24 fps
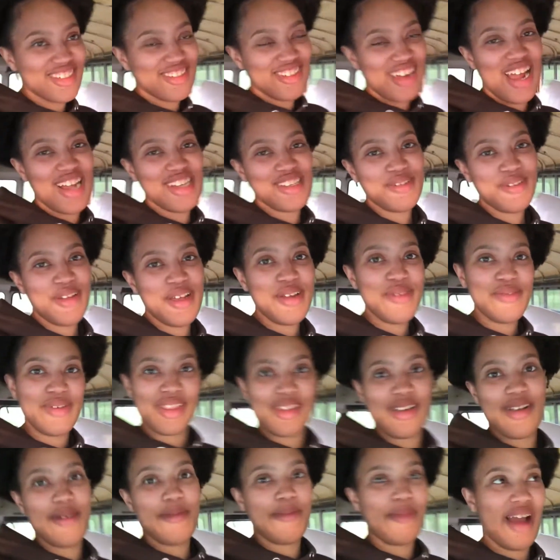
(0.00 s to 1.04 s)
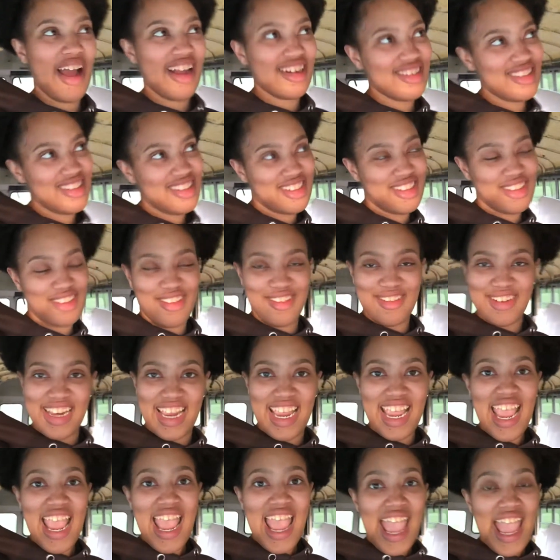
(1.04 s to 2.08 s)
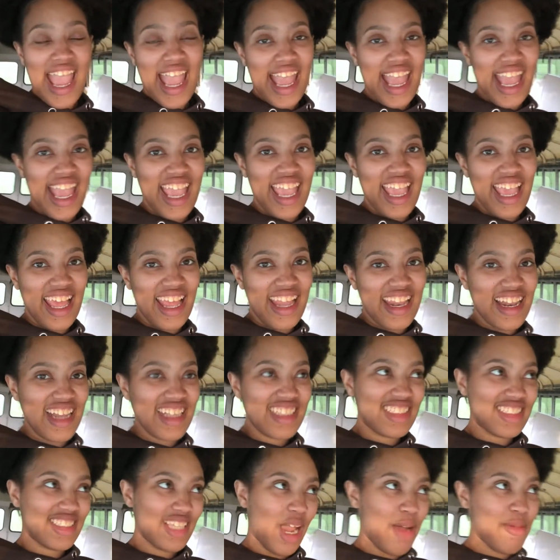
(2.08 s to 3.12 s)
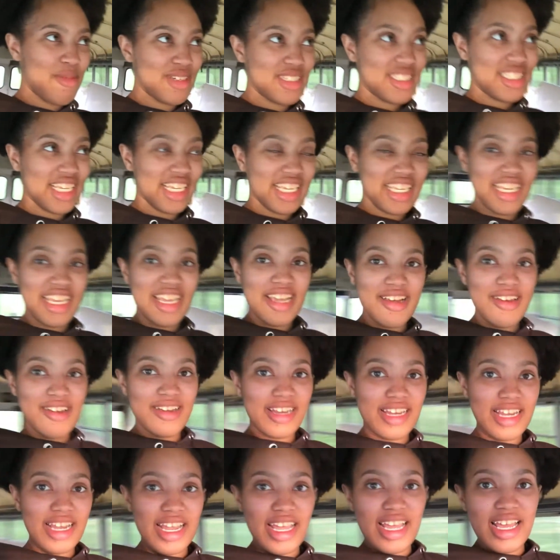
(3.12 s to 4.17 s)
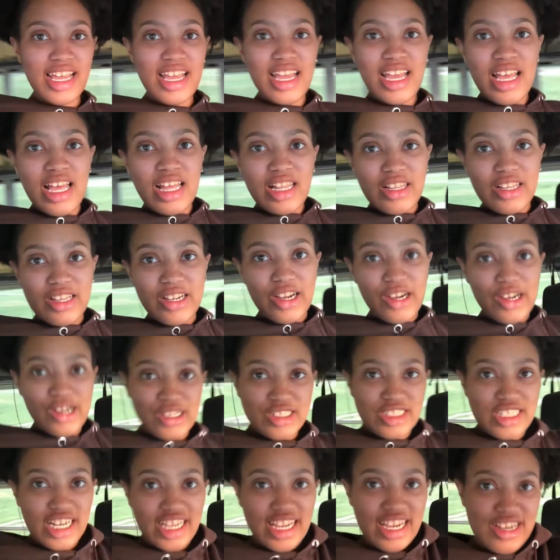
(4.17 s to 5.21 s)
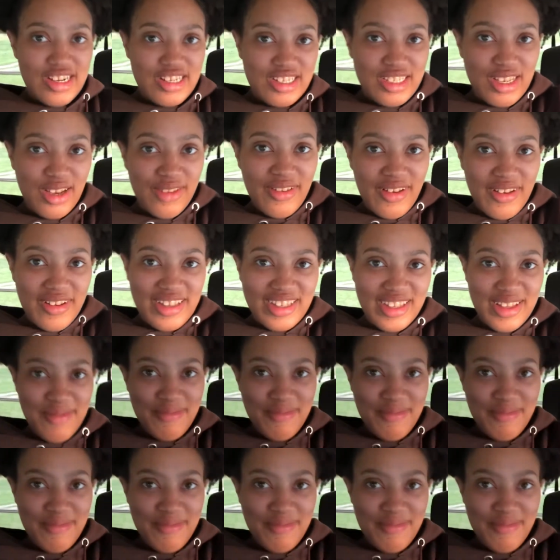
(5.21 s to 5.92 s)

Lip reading: graduated with her bachelor's degree in cybersecurity. Look at her checking herself out in the